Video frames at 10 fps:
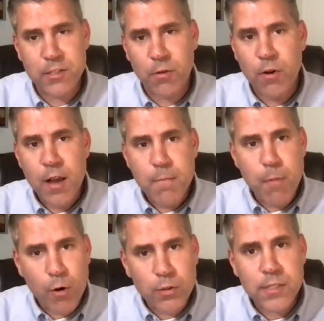So
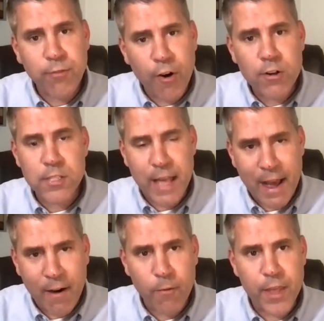most folks
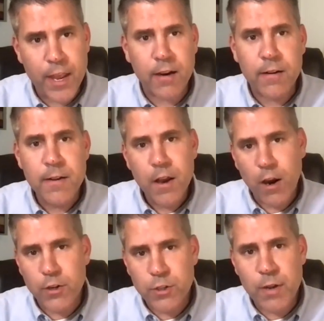out there
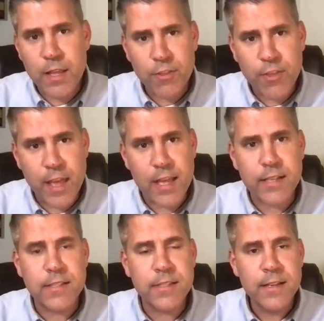are doing
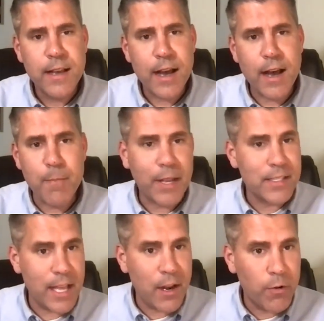things uh,
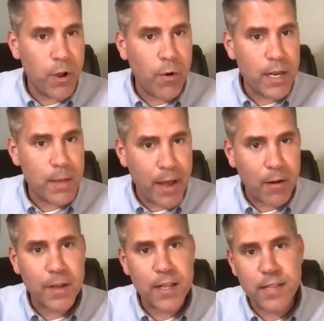because they don't know any
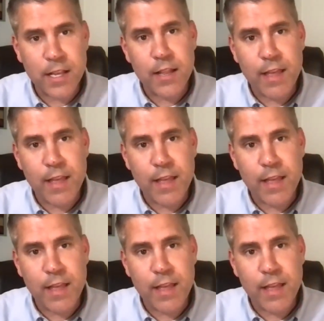better, because they,